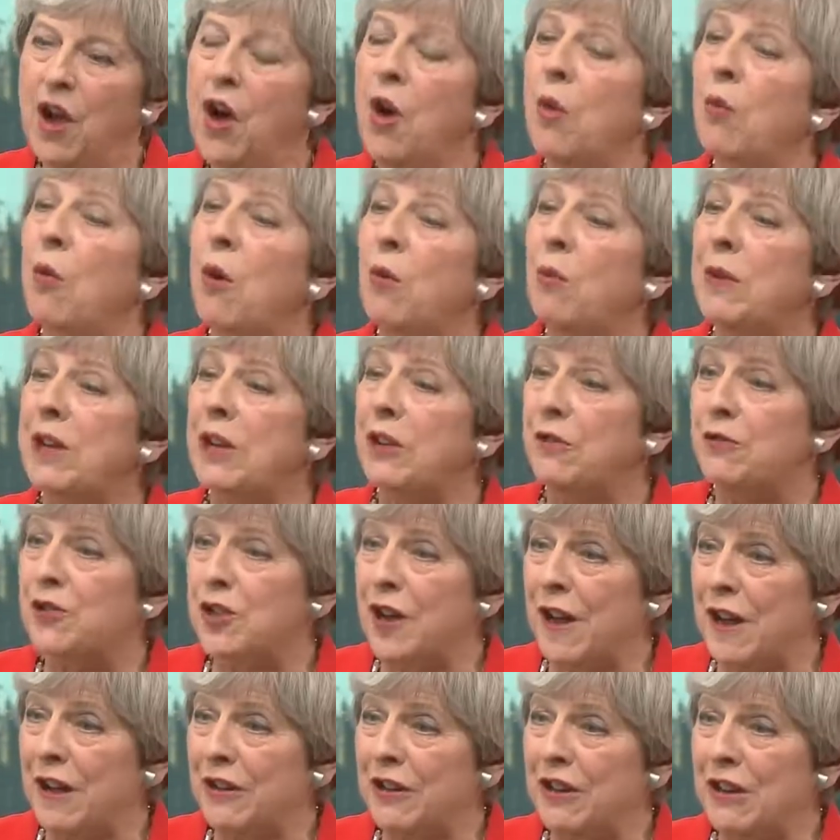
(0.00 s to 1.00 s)
What we have
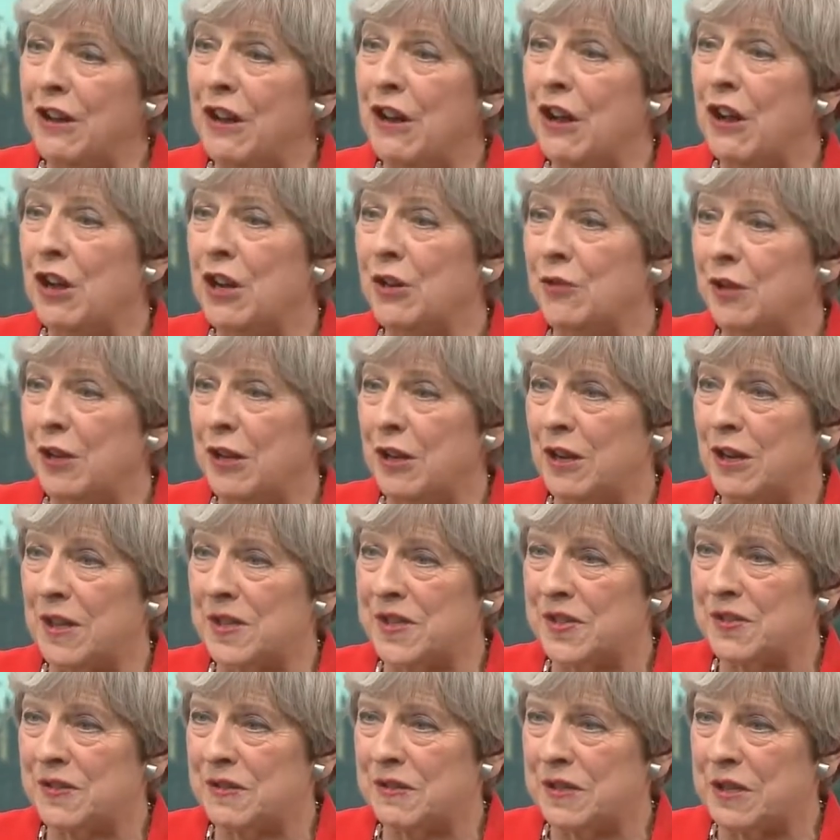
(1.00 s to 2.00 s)
done over the
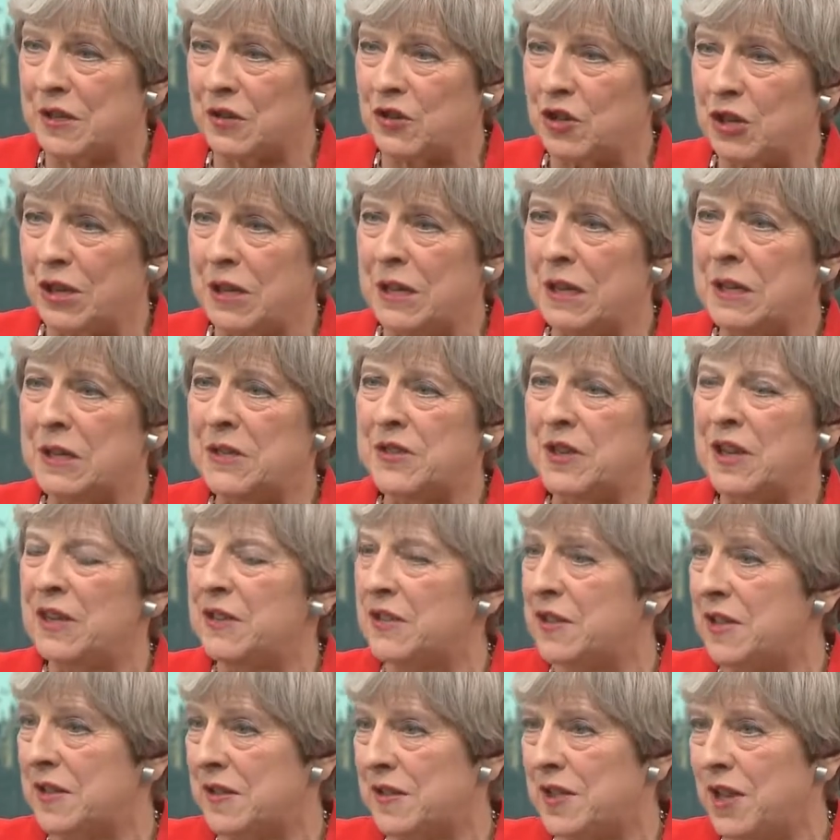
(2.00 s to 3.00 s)
last 7 years,
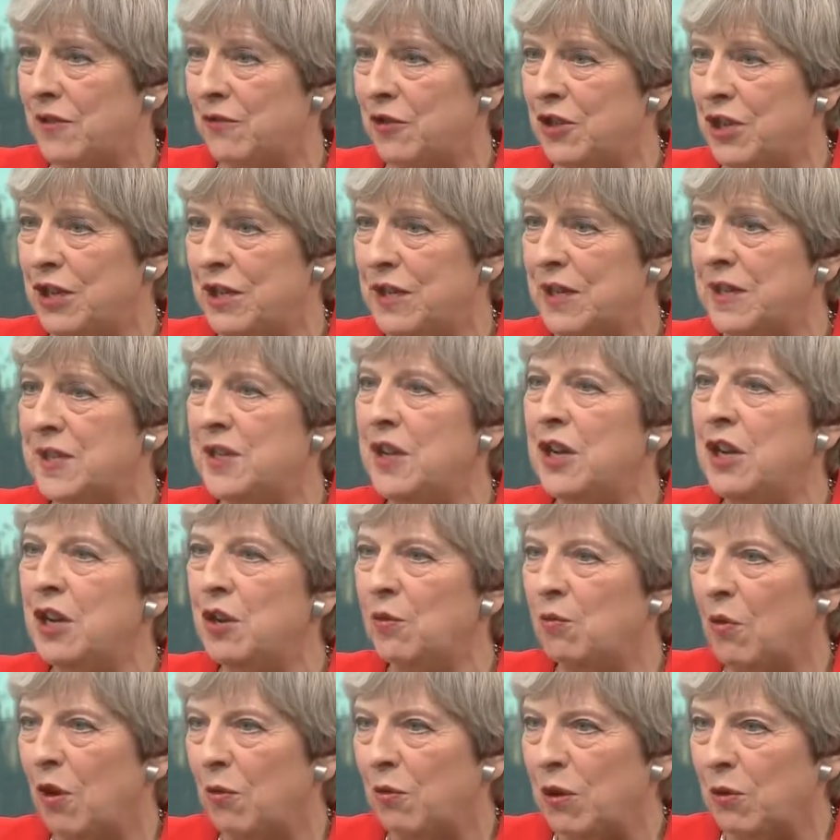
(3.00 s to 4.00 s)

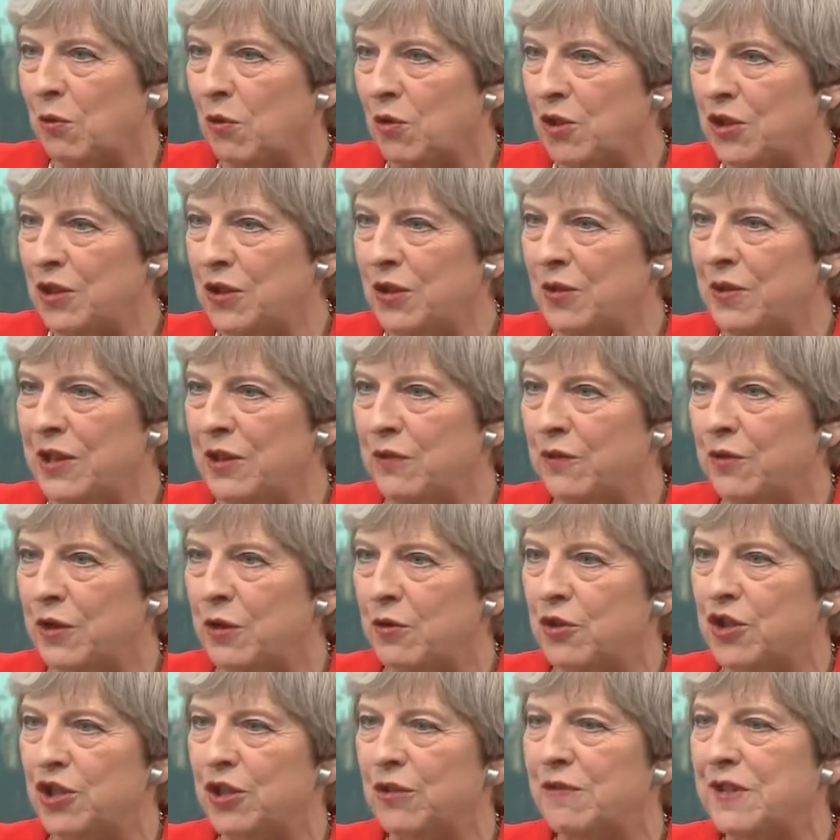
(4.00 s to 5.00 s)
and what we will do in
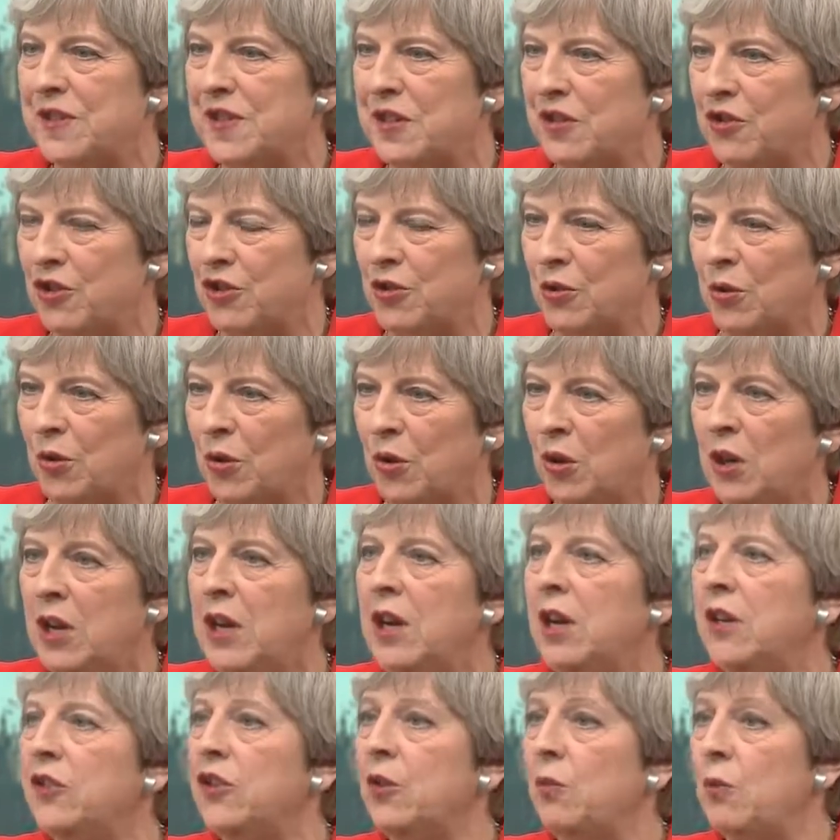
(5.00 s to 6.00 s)
future is ensure
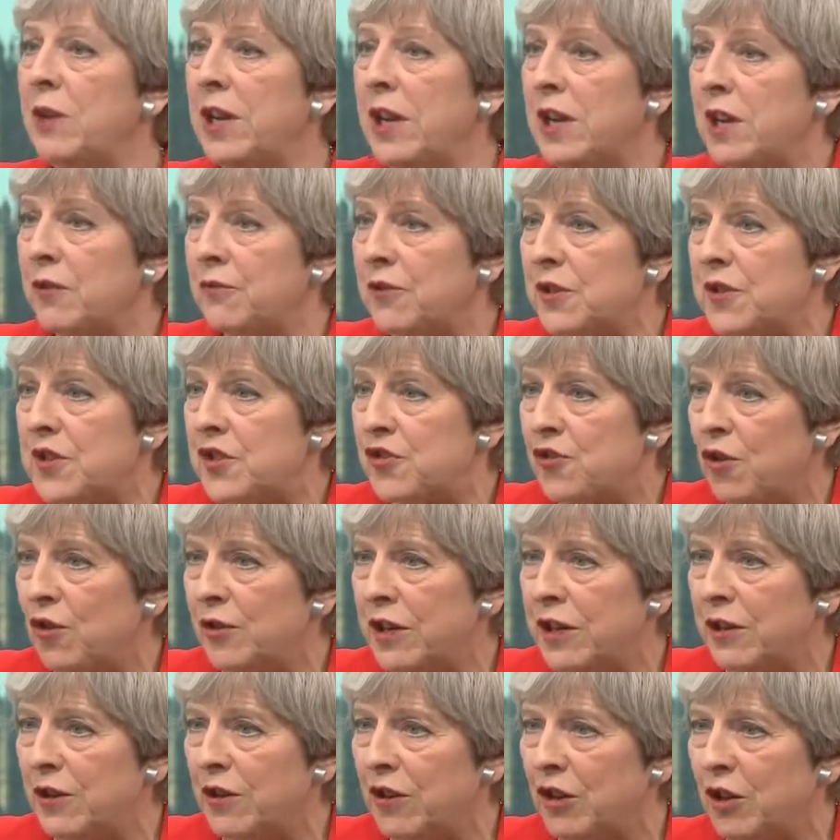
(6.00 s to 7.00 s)
that we have the strong
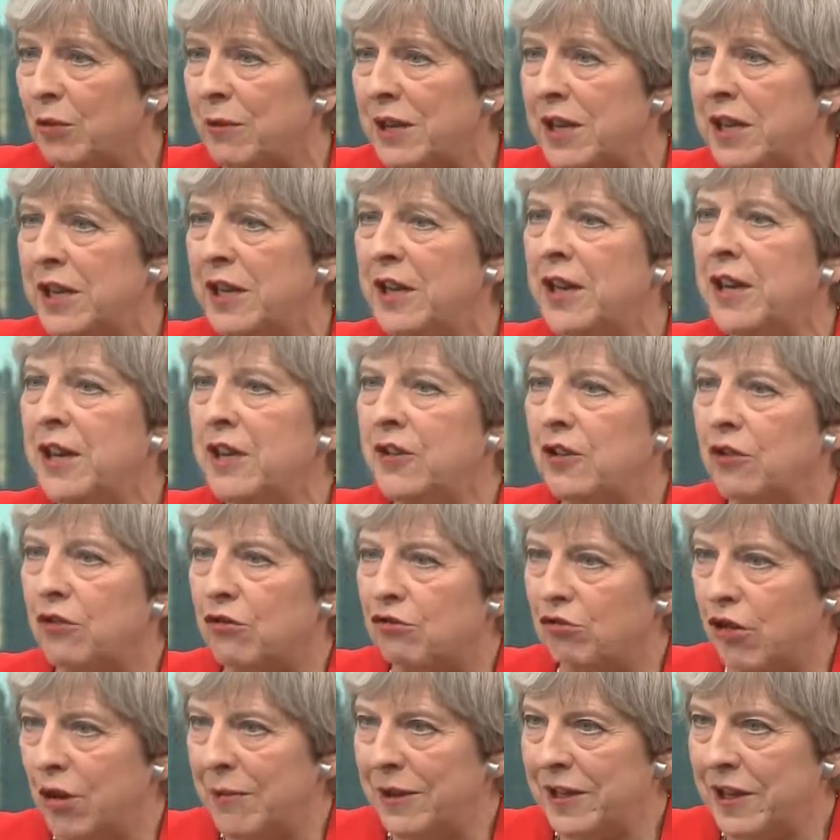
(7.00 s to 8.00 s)
economy, the
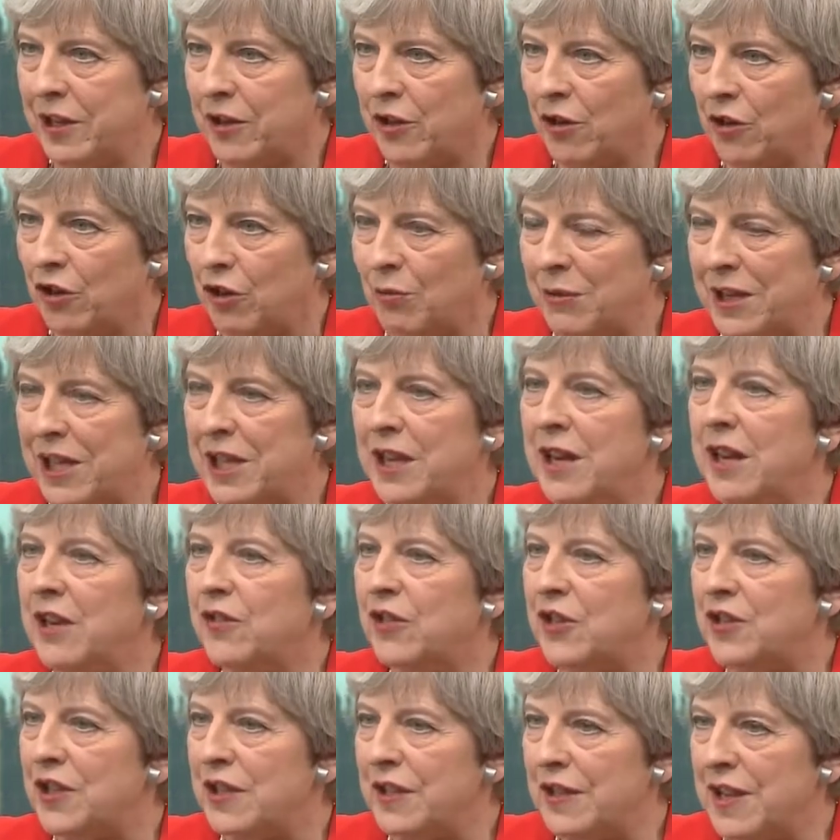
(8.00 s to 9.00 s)
growing economy
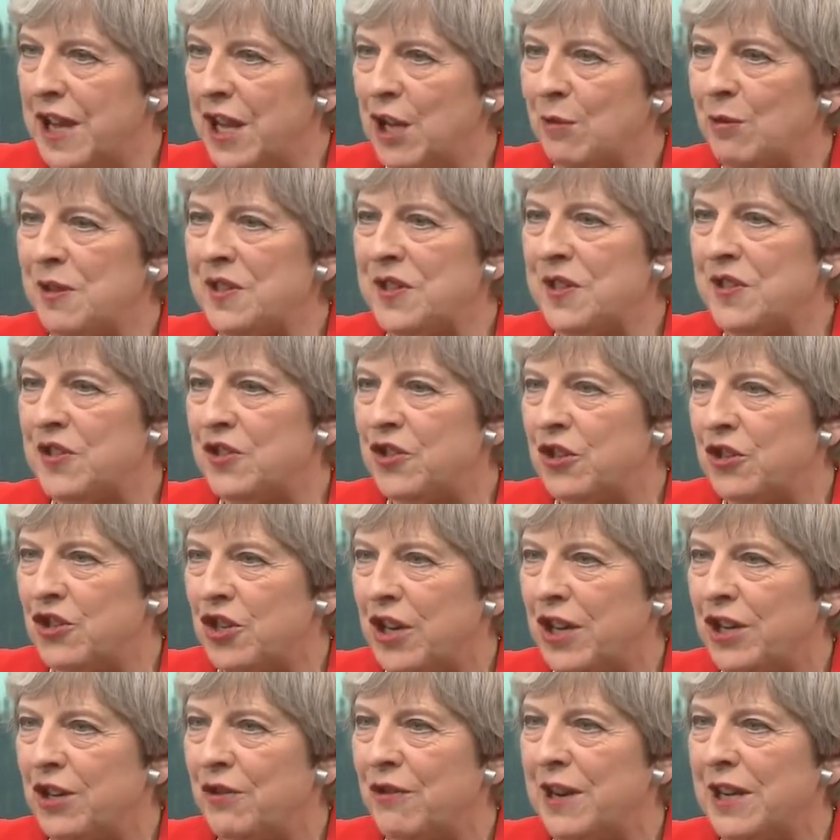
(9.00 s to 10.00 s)
that enables us to
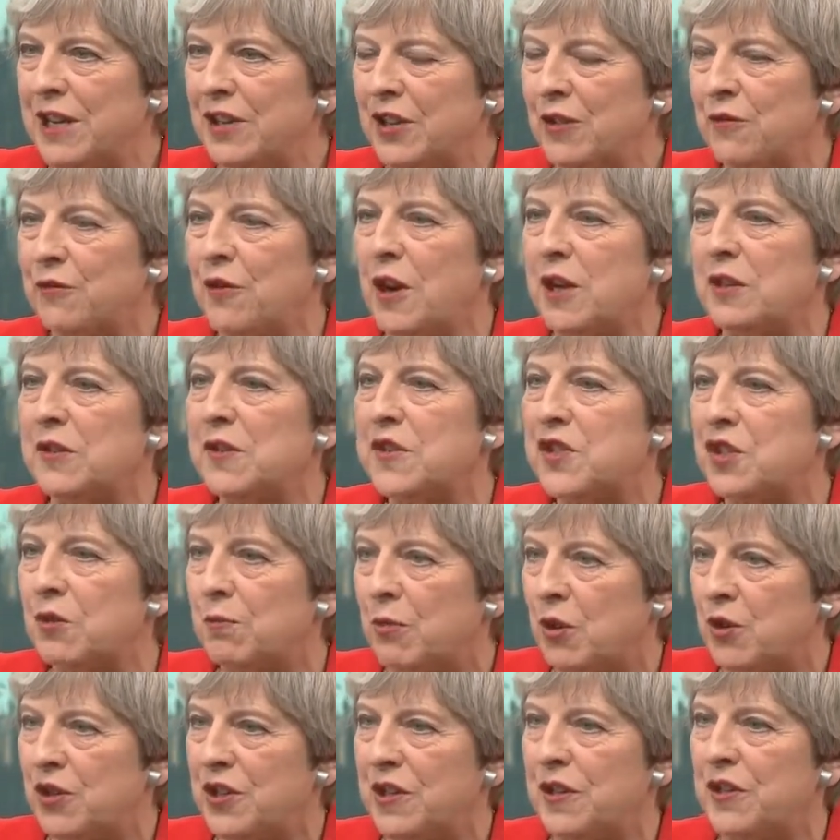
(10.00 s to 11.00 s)
generate the funds to
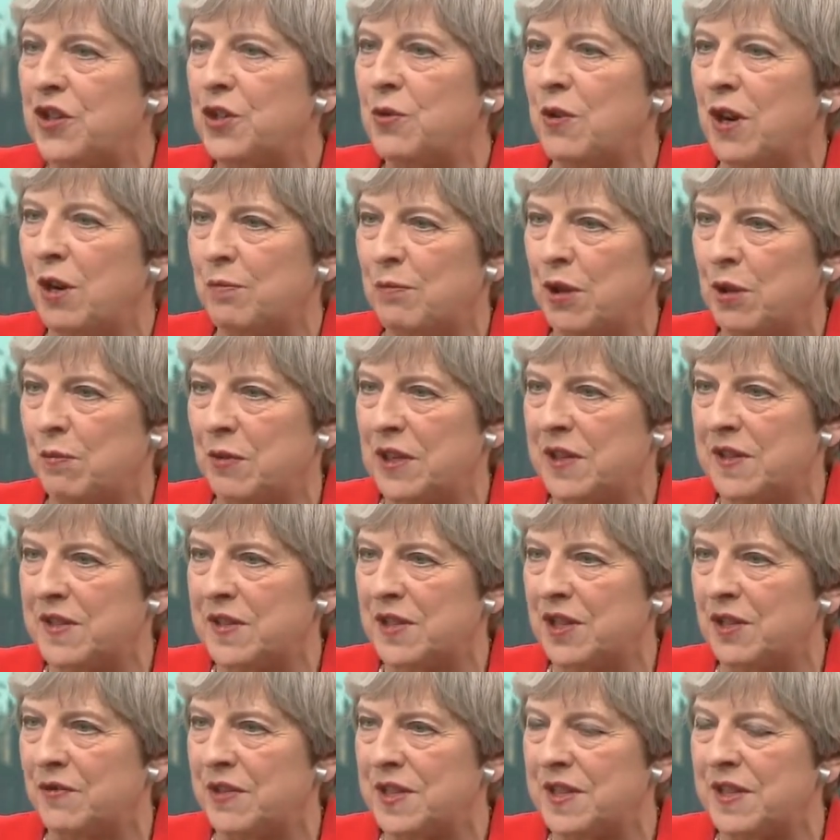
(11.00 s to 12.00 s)
put into our public
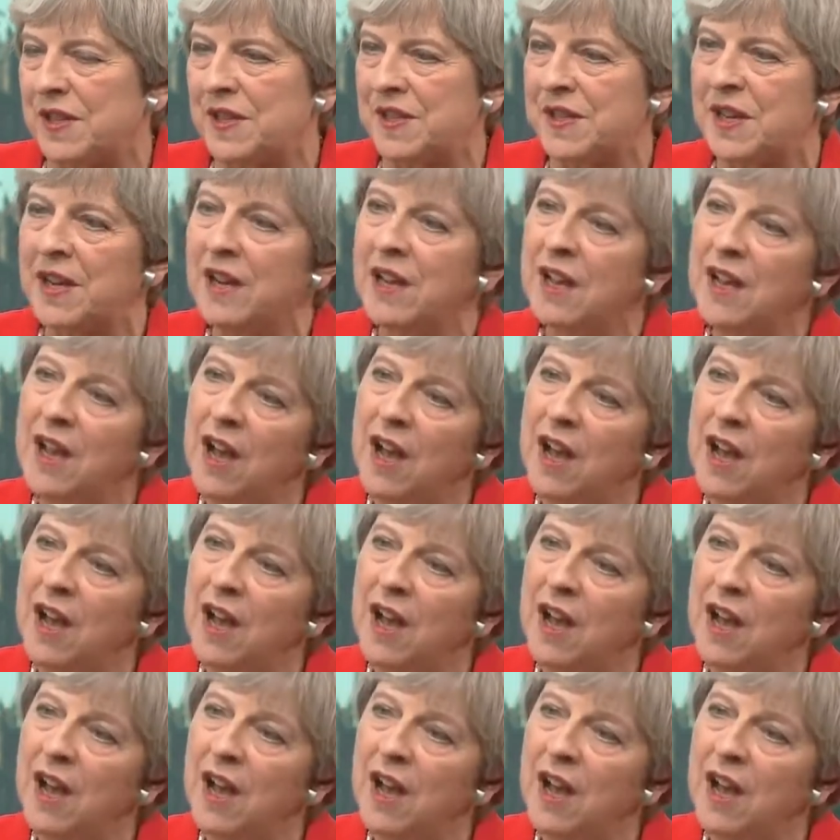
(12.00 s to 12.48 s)
services.